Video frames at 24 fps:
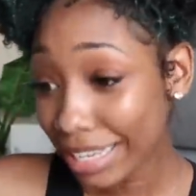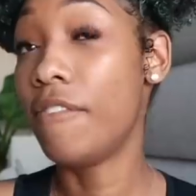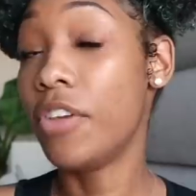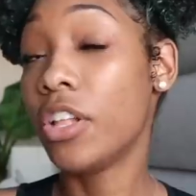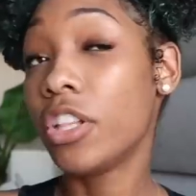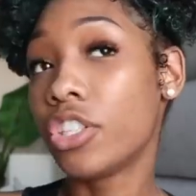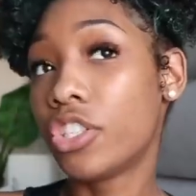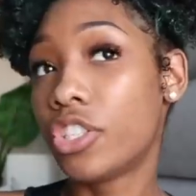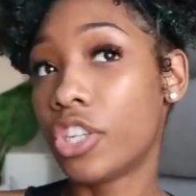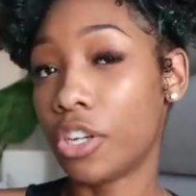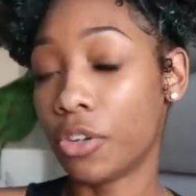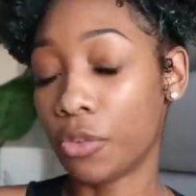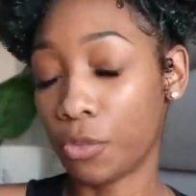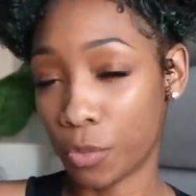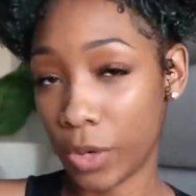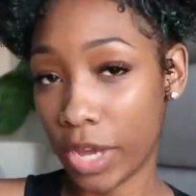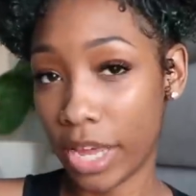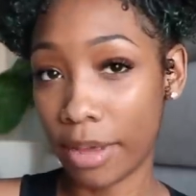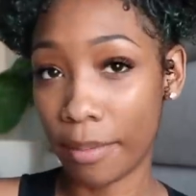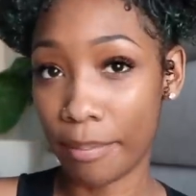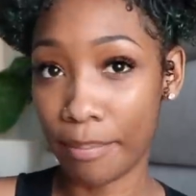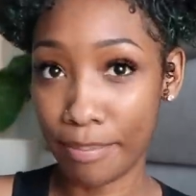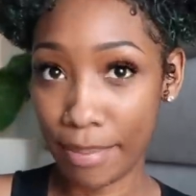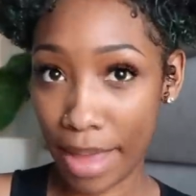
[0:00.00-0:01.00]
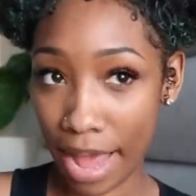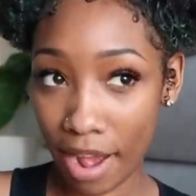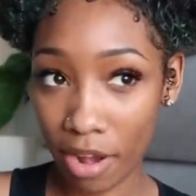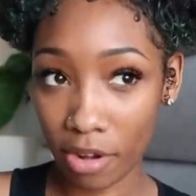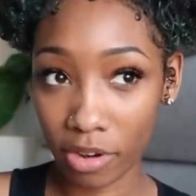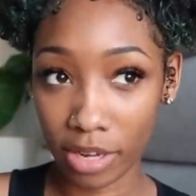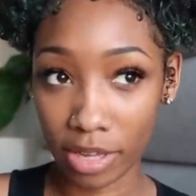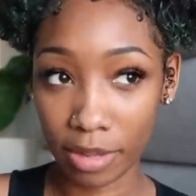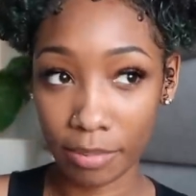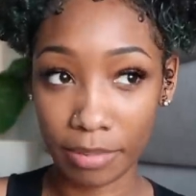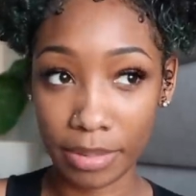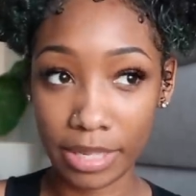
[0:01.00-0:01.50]
I feel a certain way
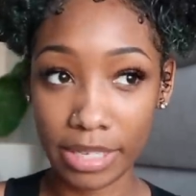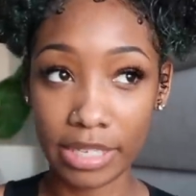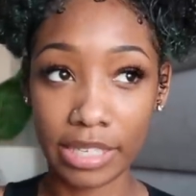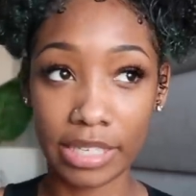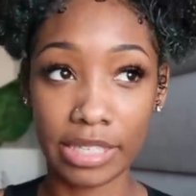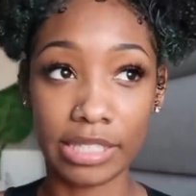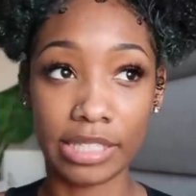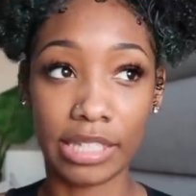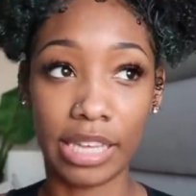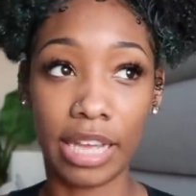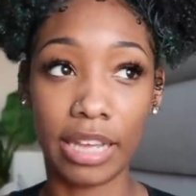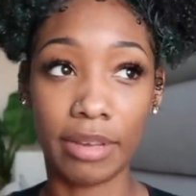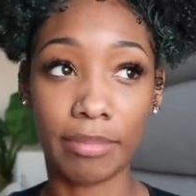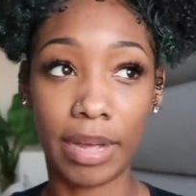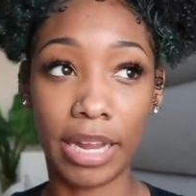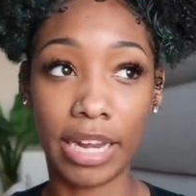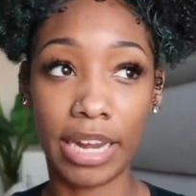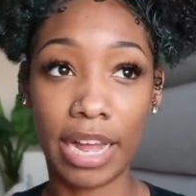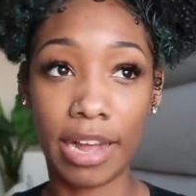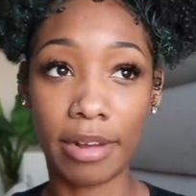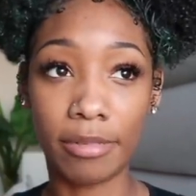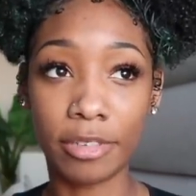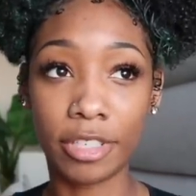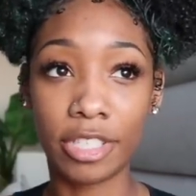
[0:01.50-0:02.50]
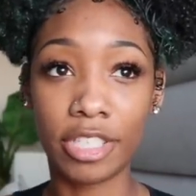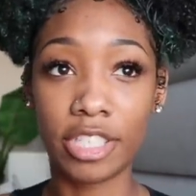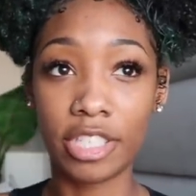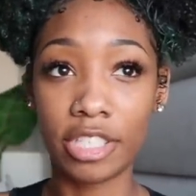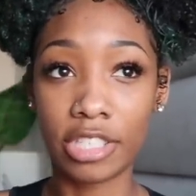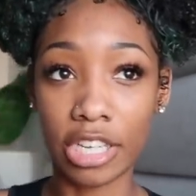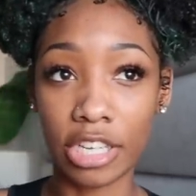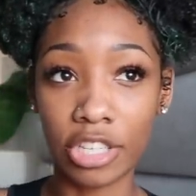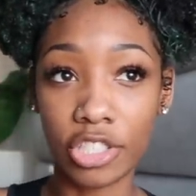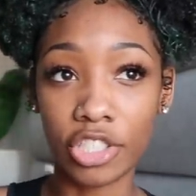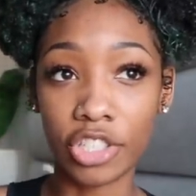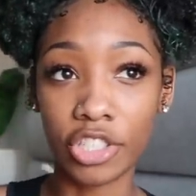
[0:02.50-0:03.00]
about it because like my dad was
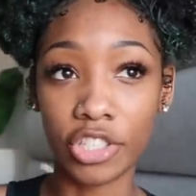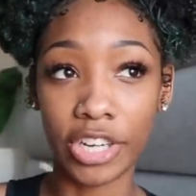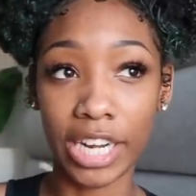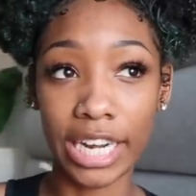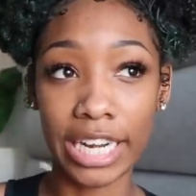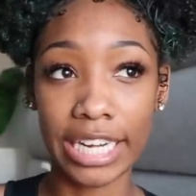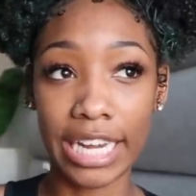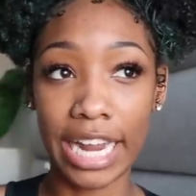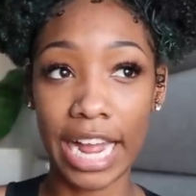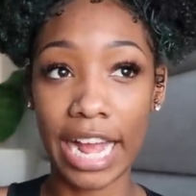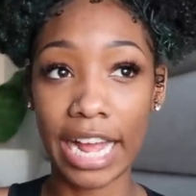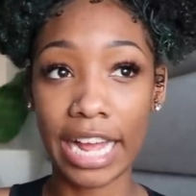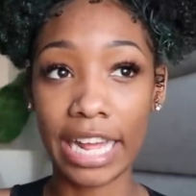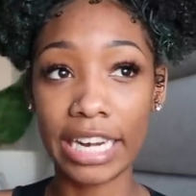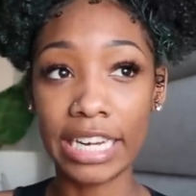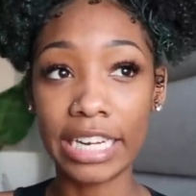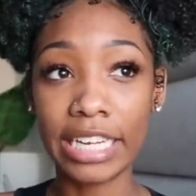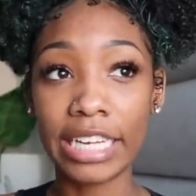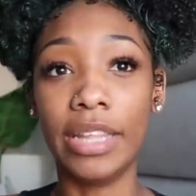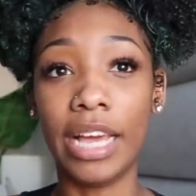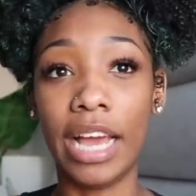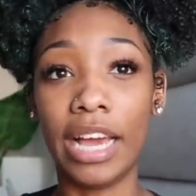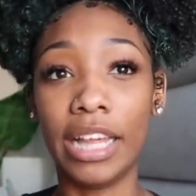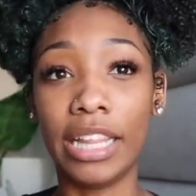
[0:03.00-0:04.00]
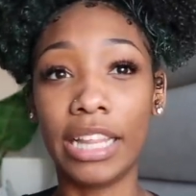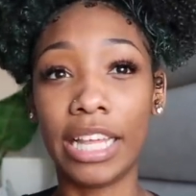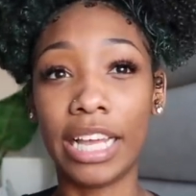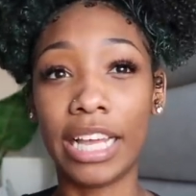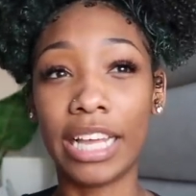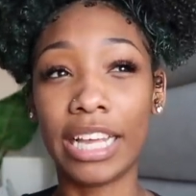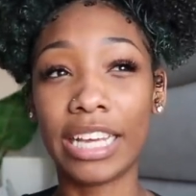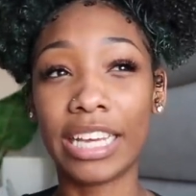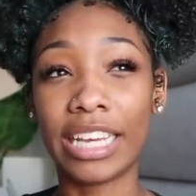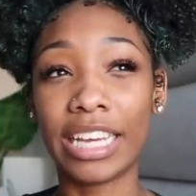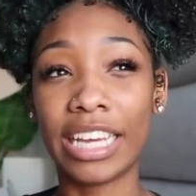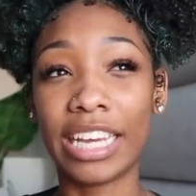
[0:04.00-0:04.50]
such a great dad that
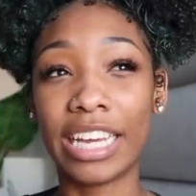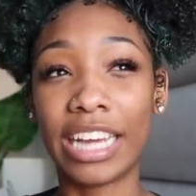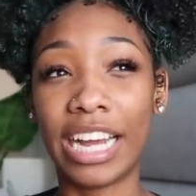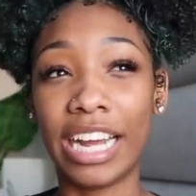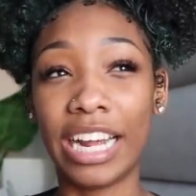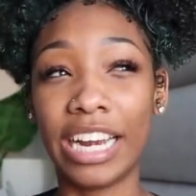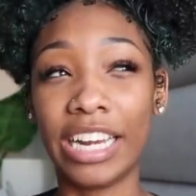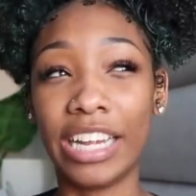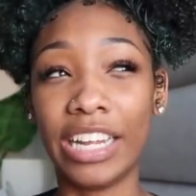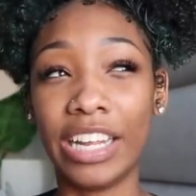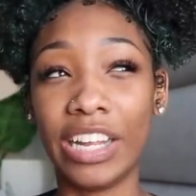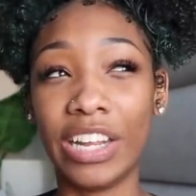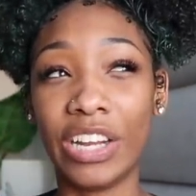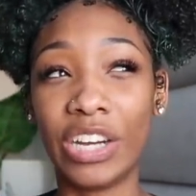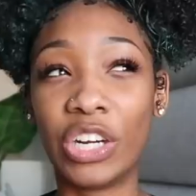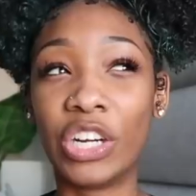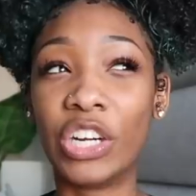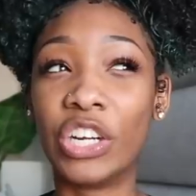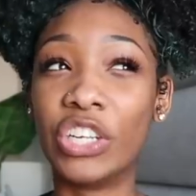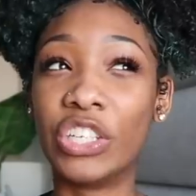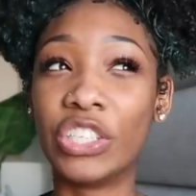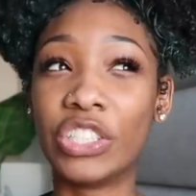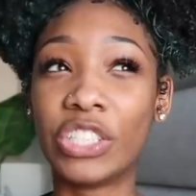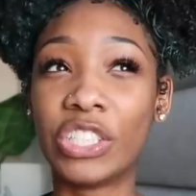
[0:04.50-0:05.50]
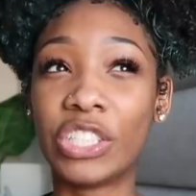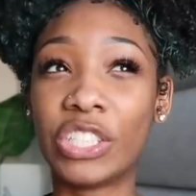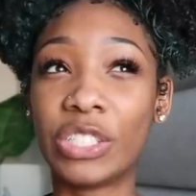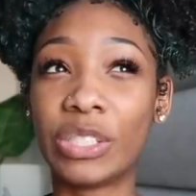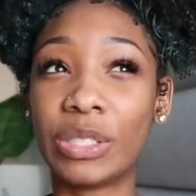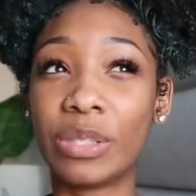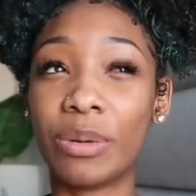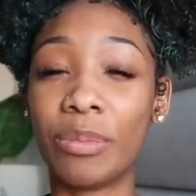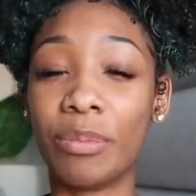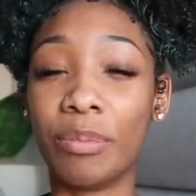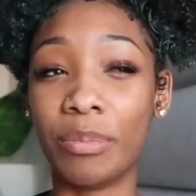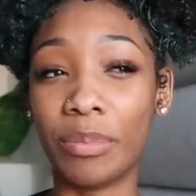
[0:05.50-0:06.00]
like it kind of
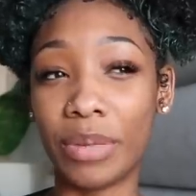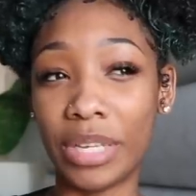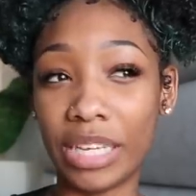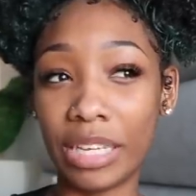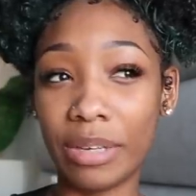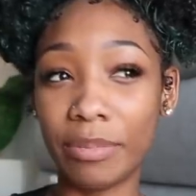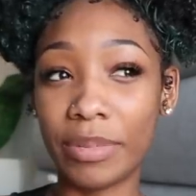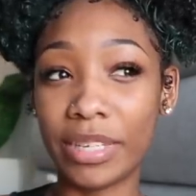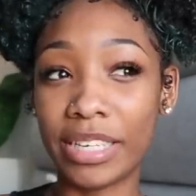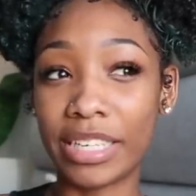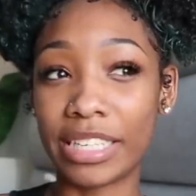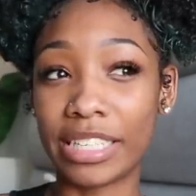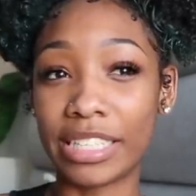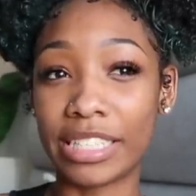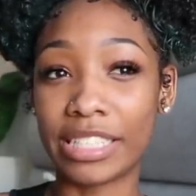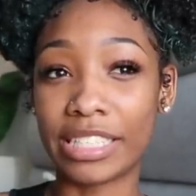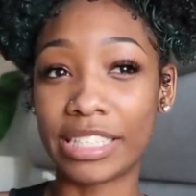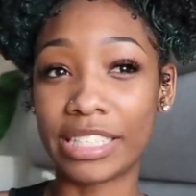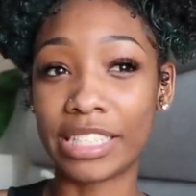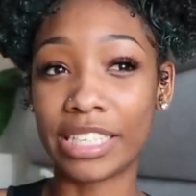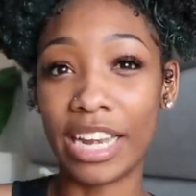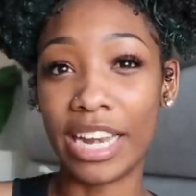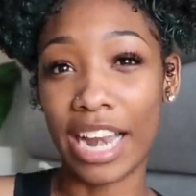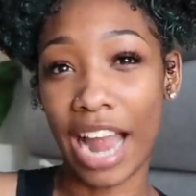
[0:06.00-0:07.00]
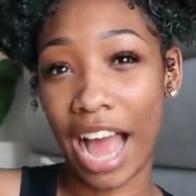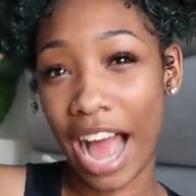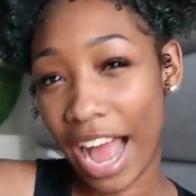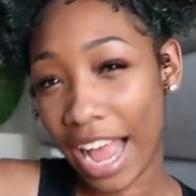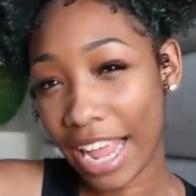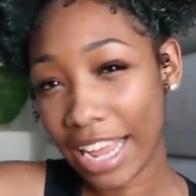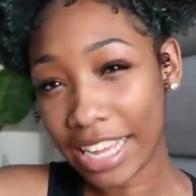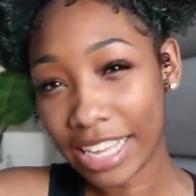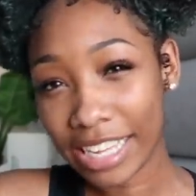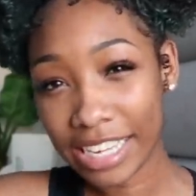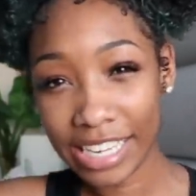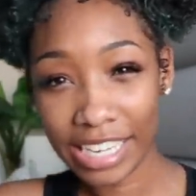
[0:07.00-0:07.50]
hurts me because
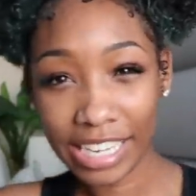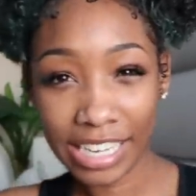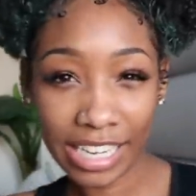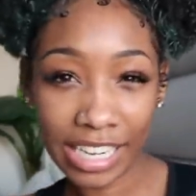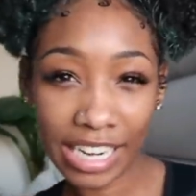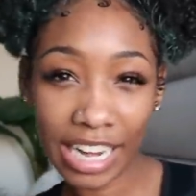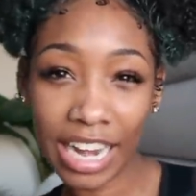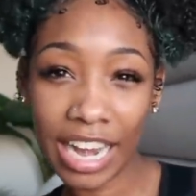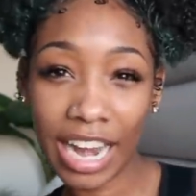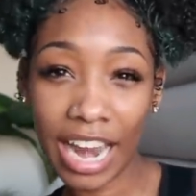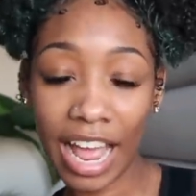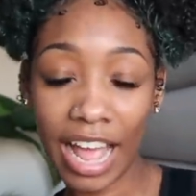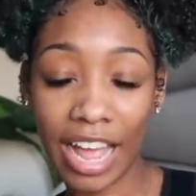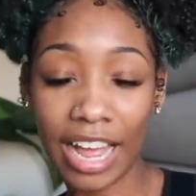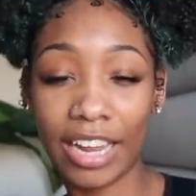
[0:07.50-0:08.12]
Naya didn't